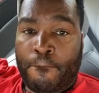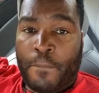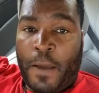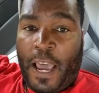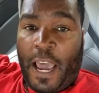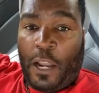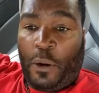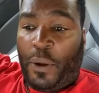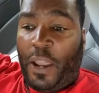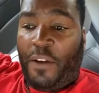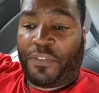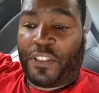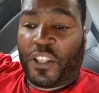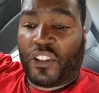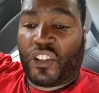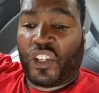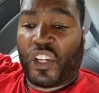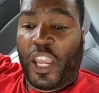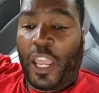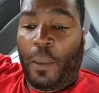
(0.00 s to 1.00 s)
I don't have to
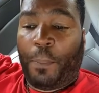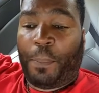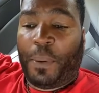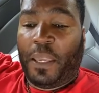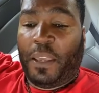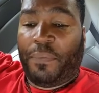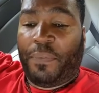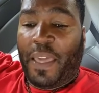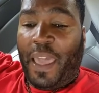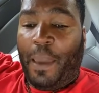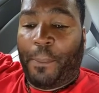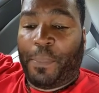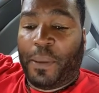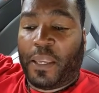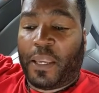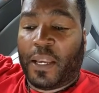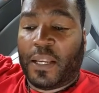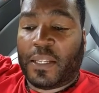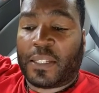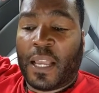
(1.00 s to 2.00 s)
champion that
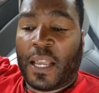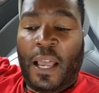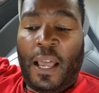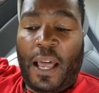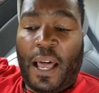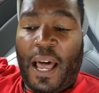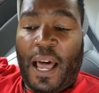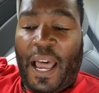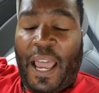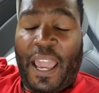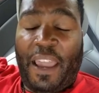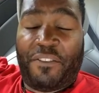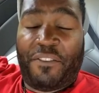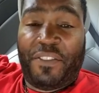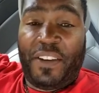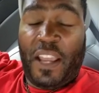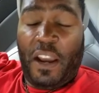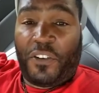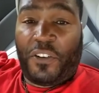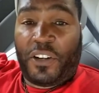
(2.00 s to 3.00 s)
because I have
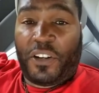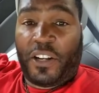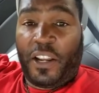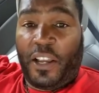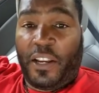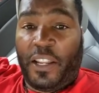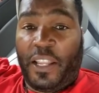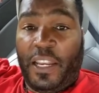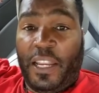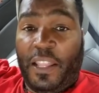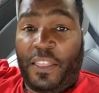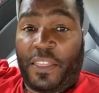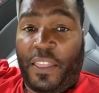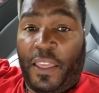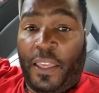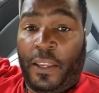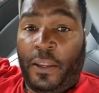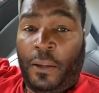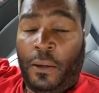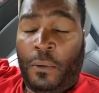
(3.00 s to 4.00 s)
never done
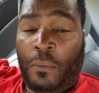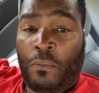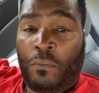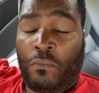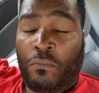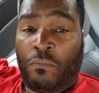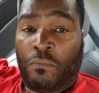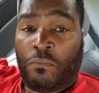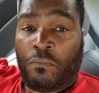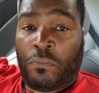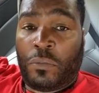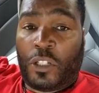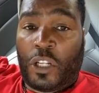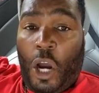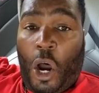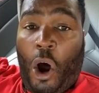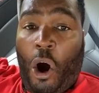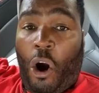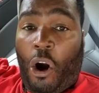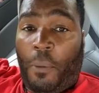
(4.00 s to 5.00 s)
anything
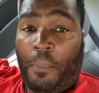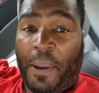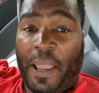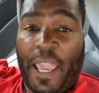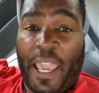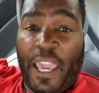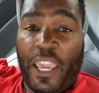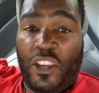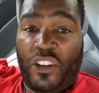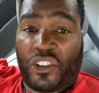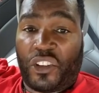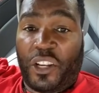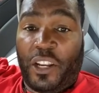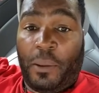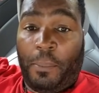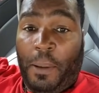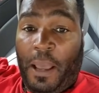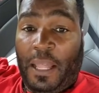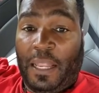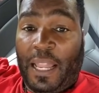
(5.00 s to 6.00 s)
to harm an Asian
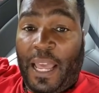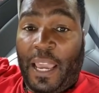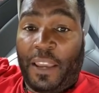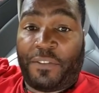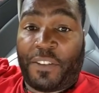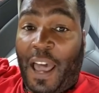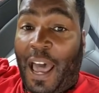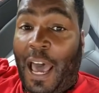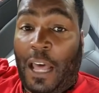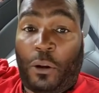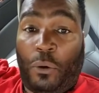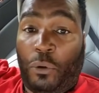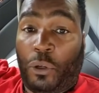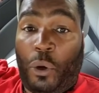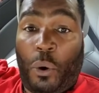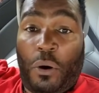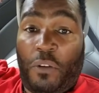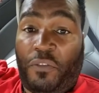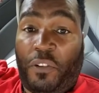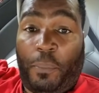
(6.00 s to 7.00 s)
in my life. I don't
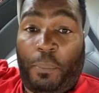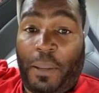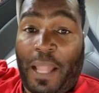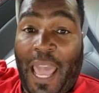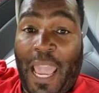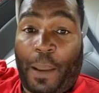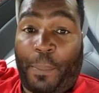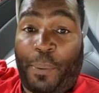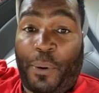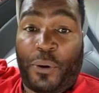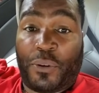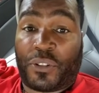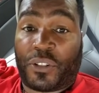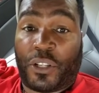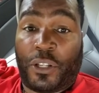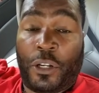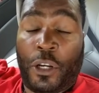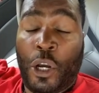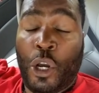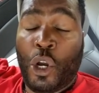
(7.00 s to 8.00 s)
know of a black
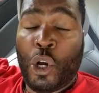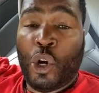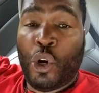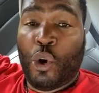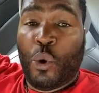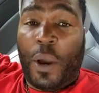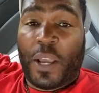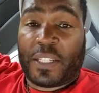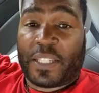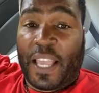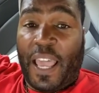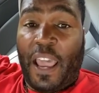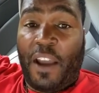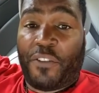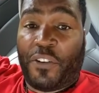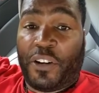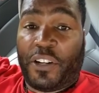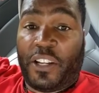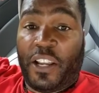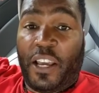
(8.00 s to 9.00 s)
person who has
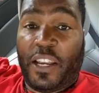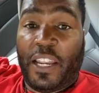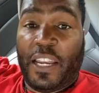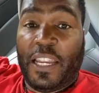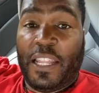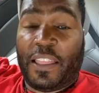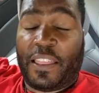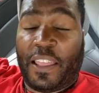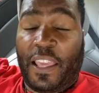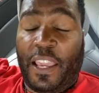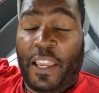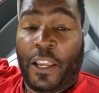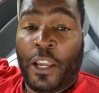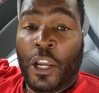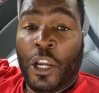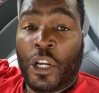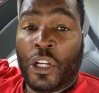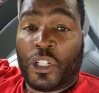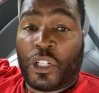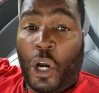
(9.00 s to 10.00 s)
ever done anything
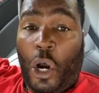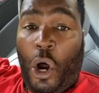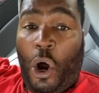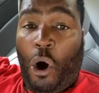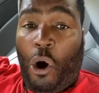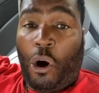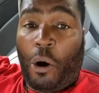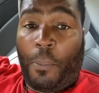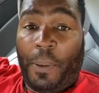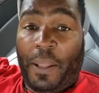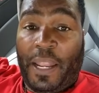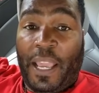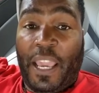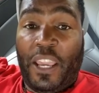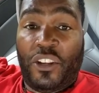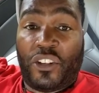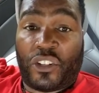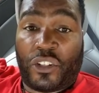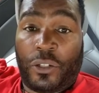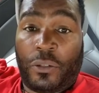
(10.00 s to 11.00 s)
to harm an
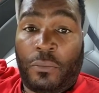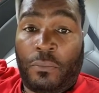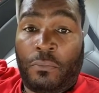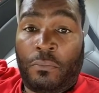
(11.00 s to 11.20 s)
Asian